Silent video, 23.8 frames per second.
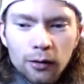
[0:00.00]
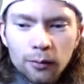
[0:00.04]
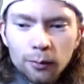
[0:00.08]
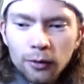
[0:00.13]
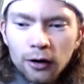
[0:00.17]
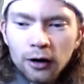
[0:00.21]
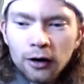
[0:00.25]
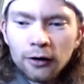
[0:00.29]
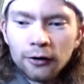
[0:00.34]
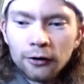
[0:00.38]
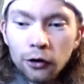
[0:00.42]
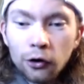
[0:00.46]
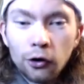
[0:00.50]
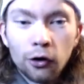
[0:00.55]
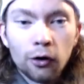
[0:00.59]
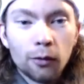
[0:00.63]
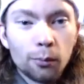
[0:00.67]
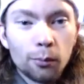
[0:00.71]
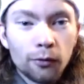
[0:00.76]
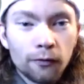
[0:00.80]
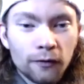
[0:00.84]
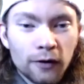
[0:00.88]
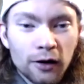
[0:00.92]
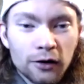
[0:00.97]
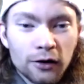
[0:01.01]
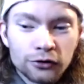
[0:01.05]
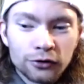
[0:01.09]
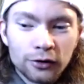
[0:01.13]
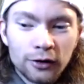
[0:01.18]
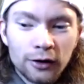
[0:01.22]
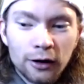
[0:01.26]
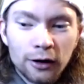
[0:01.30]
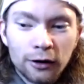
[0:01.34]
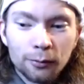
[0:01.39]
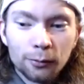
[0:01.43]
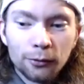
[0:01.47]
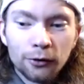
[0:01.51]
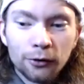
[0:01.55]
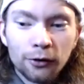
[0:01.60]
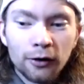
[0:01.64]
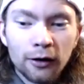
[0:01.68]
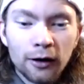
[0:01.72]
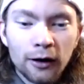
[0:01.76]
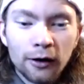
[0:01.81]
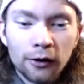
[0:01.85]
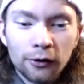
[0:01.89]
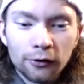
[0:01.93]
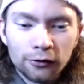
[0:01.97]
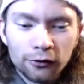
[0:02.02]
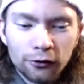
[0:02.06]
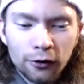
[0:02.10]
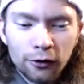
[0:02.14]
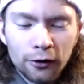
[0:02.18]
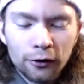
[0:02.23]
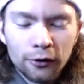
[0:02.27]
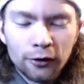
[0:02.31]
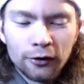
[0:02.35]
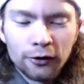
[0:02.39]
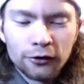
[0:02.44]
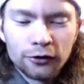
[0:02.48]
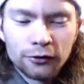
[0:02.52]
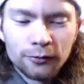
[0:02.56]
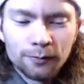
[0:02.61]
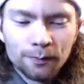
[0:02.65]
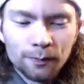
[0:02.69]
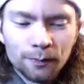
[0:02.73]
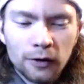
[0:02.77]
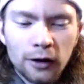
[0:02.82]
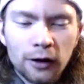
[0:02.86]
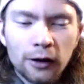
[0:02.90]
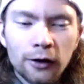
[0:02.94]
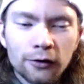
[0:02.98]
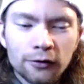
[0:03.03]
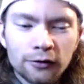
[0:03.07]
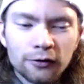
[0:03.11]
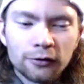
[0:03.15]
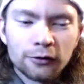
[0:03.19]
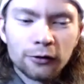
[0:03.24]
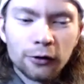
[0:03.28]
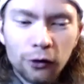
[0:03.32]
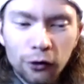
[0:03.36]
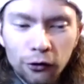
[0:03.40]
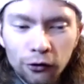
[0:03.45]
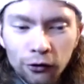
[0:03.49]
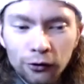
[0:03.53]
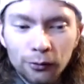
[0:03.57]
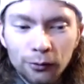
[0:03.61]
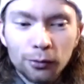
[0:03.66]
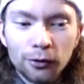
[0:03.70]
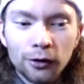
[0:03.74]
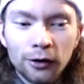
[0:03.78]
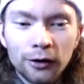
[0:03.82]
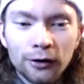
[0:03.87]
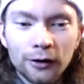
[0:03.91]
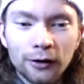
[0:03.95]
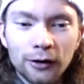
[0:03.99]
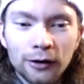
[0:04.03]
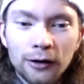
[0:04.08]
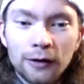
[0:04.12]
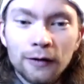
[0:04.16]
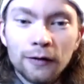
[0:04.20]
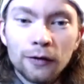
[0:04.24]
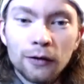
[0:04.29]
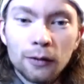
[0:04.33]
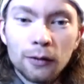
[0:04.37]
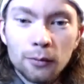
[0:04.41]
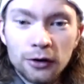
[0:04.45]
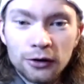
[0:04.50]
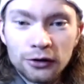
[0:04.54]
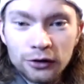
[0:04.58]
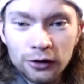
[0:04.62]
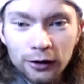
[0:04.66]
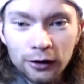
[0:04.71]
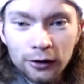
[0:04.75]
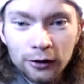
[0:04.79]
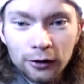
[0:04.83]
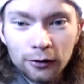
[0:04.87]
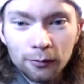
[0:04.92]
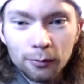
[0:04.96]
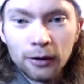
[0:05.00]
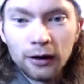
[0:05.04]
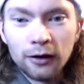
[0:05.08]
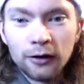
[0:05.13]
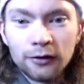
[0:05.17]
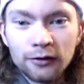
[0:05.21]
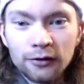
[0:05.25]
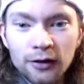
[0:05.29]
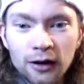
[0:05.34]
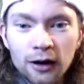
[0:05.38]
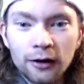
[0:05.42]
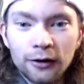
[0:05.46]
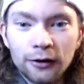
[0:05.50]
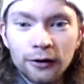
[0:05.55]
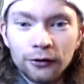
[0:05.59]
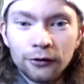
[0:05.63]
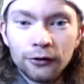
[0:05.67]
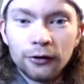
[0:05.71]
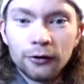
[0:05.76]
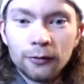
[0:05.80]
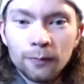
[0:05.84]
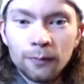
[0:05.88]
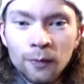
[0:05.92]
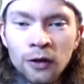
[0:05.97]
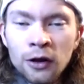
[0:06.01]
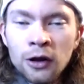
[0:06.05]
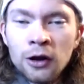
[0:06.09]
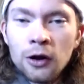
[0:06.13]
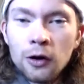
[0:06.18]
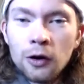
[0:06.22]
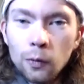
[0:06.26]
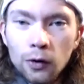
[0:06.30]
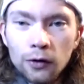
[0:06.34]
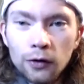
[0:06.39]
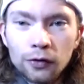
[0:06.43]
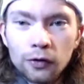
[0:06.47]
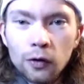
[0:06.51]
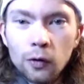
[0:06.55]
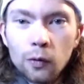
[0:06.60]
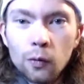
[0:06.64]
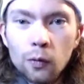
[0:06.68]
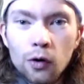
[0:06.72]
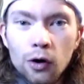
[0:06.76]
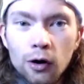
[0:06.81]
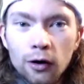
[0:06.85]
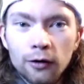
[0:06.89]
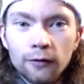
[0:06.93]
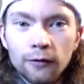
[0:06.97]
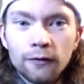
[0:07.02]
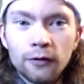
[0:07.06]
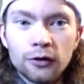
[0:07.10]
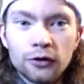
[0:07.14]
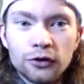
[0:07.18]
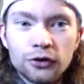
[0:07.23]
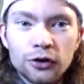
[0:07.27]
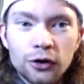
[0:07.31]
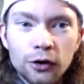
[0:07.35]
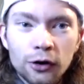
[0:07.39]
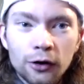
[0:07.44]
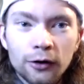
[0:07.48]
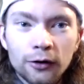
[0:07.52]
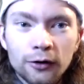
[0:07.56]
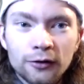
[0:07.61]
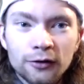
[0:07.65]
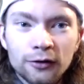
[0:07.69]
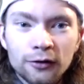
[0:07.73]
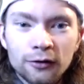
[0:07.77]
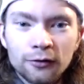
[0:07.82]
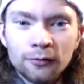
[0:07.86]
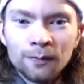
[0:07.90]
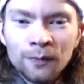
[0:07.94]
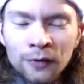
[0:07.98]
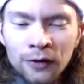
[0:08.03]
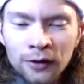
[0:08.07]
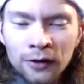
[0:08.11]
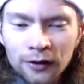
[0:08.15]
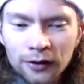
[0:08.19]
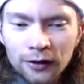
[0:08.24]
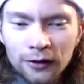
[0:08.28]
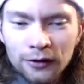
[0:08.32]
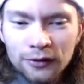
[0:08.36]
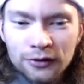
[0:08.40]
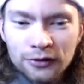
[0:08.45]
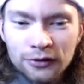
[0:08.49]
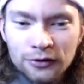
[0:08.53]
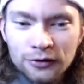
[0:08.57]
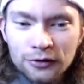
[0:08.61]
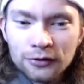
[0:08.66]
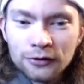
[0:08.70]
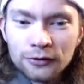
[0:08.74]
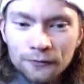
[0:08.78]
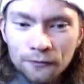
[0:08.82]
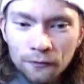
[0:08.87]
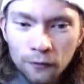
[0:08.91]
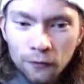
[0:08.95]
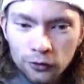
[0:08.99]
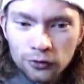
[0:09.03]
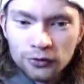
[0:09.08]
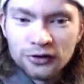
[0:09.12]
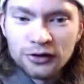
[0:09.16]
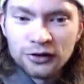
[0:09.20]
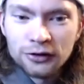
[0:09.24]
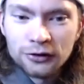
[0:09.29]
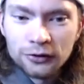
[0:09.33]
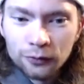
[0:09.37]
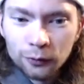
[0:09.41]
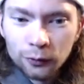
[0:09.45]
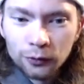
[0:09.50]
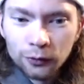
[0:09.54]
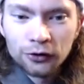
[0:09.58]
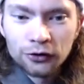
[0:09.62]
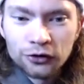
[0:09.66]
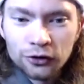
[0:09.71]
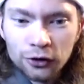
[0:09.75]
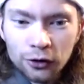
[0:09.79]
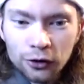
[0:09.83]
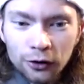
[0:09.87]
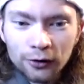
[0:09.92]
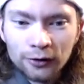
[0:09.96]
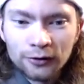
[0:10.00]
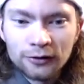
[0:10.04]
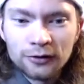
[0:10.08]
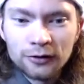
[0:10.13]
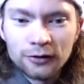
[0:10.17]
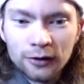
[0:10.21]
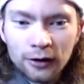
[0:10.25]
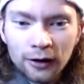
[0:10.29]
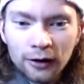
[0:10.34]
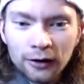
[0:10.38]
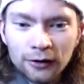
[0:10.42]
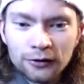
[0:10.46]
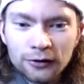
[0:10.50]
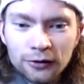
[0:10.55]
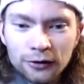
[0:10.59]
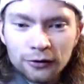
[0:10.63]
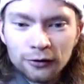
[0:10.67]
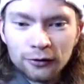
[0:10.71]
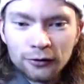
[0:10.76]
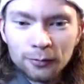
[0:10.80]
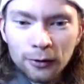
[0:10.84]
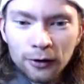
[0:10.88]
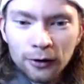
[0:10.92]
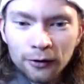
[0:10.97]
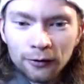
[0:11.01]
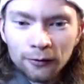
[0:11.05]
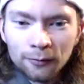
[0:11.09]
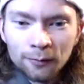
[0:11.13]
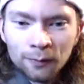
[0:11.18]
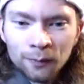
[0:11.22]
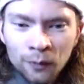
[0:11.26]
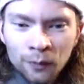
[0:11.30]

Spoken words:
by current professional hockey player Alex Gregorich. Alex is currently playing in the Michigan Independence Hockey League with the Waterford Sharks. This is his first season with the Sharks, as he spent